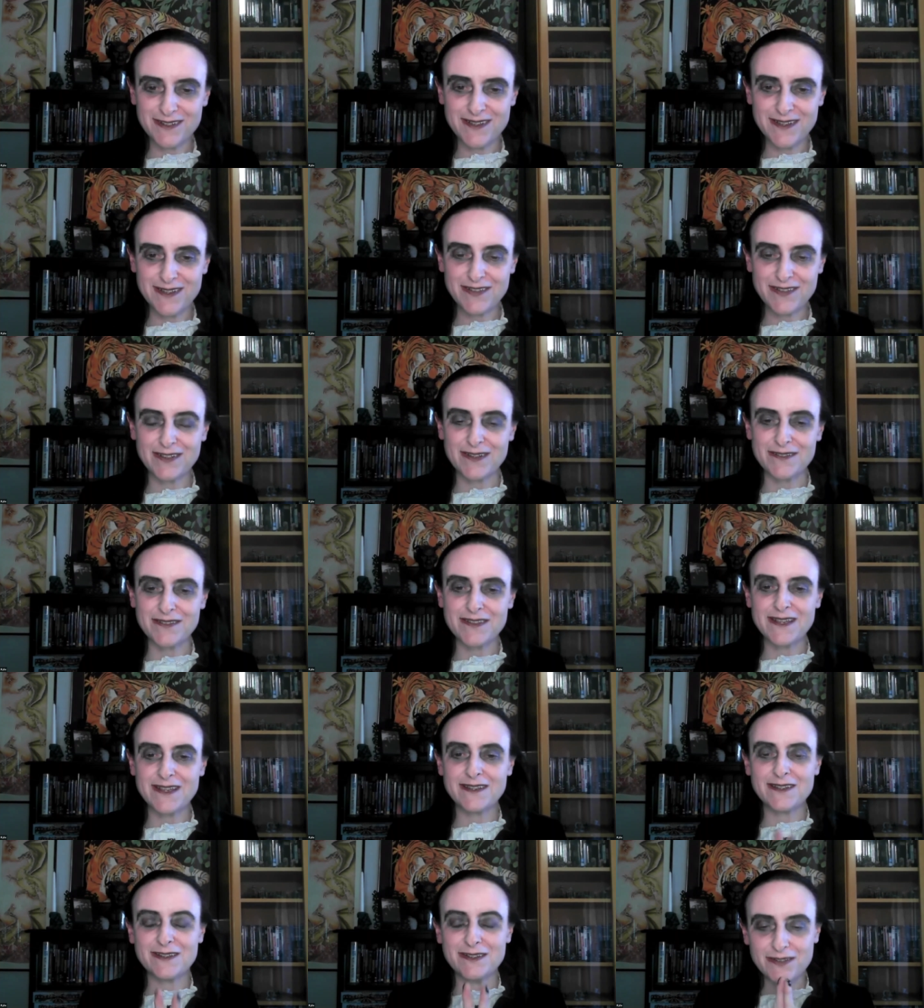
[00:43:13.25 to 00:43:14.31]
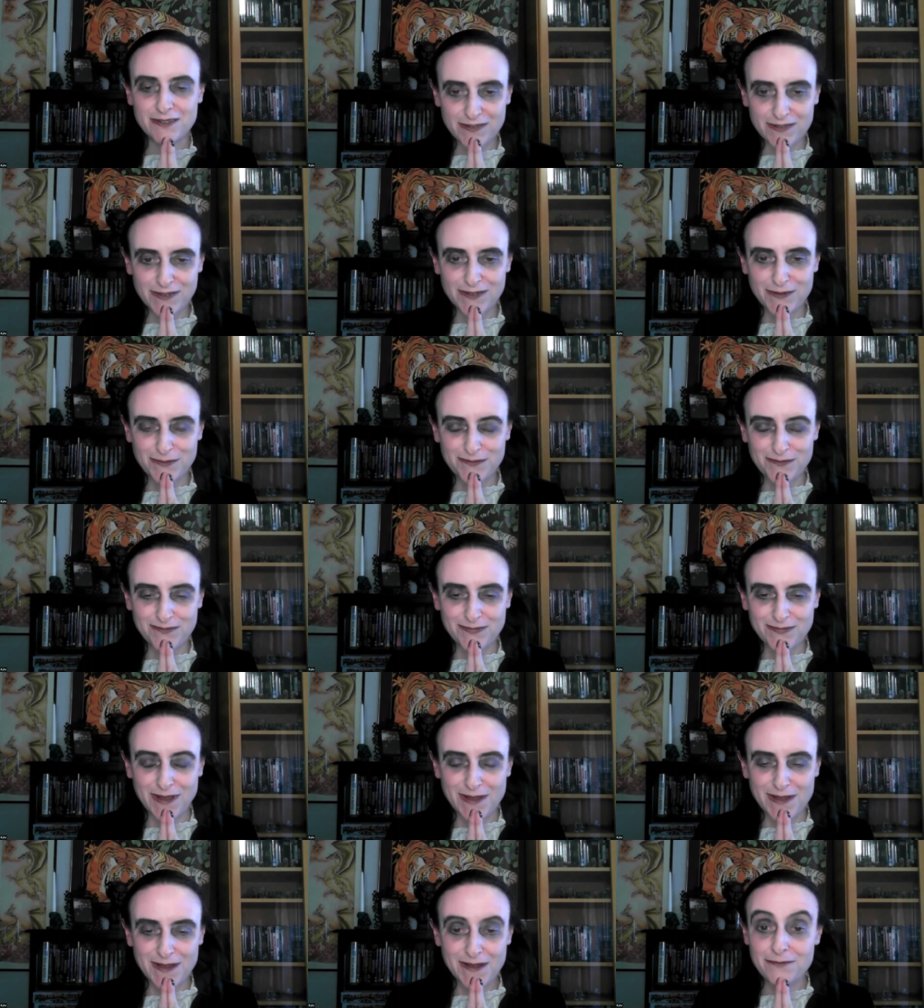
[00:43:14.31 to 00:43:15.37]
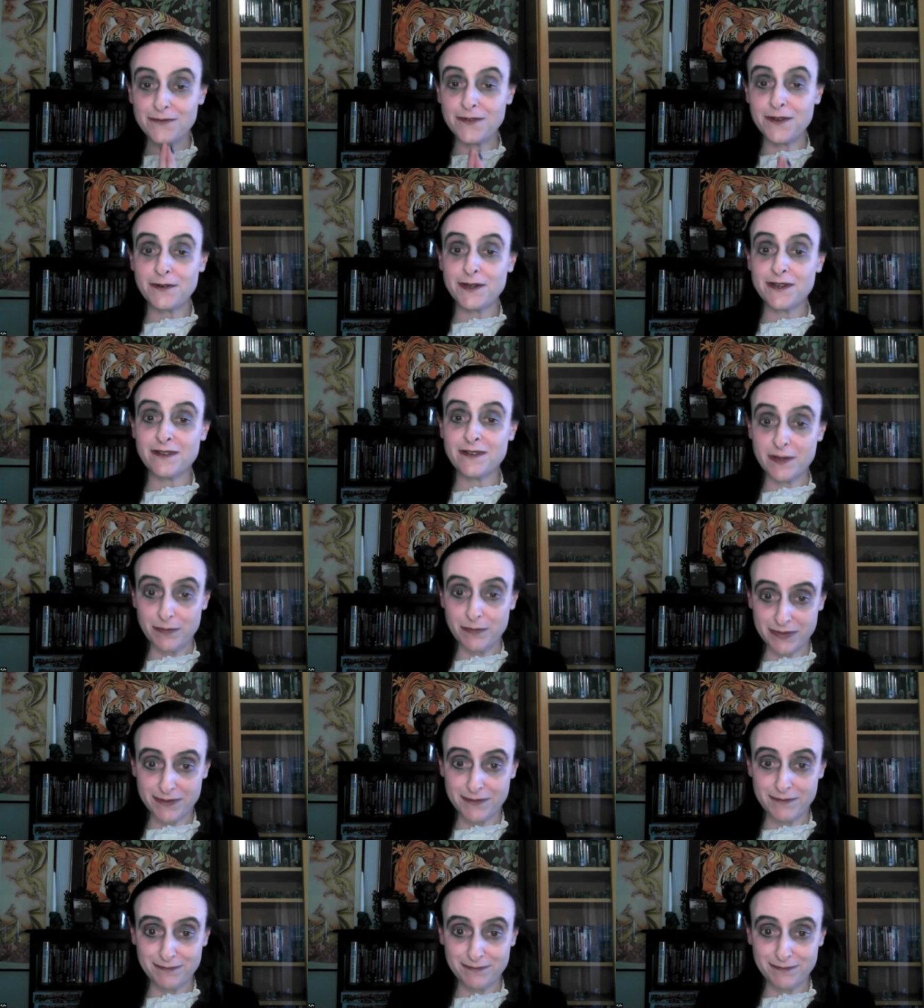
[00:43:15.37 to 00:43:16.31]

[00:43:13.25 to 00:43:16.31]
Excellent. That is very deep.